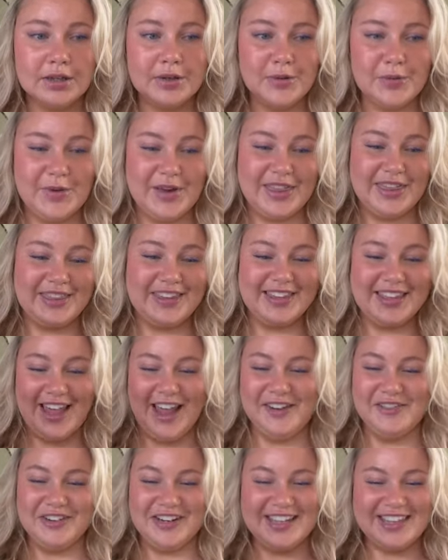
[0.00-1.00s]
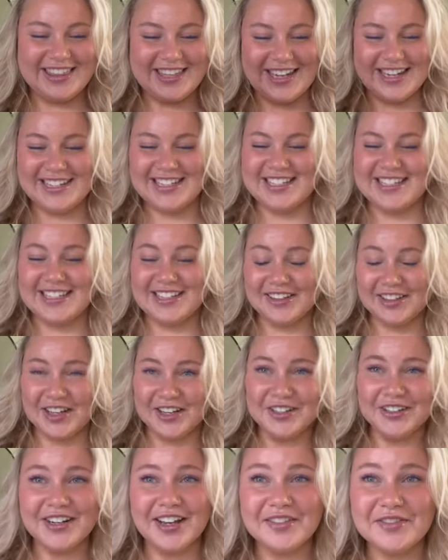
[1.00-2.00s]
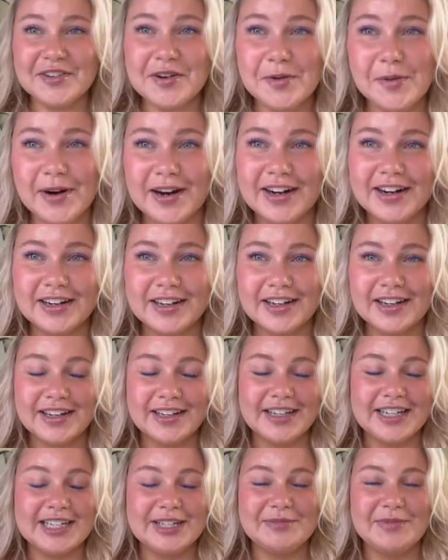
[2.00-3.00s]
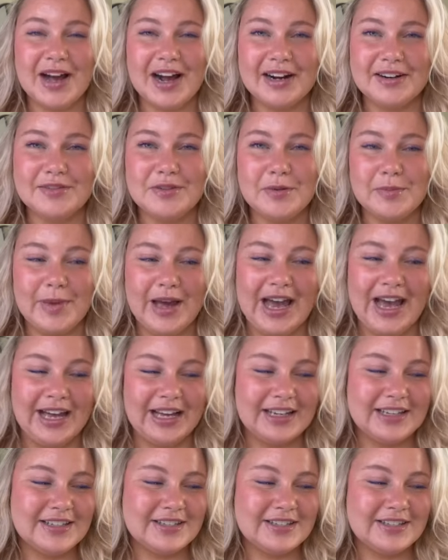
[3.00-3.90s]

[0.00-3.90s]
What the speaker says: with everything just cluttered everywhere out of a bag.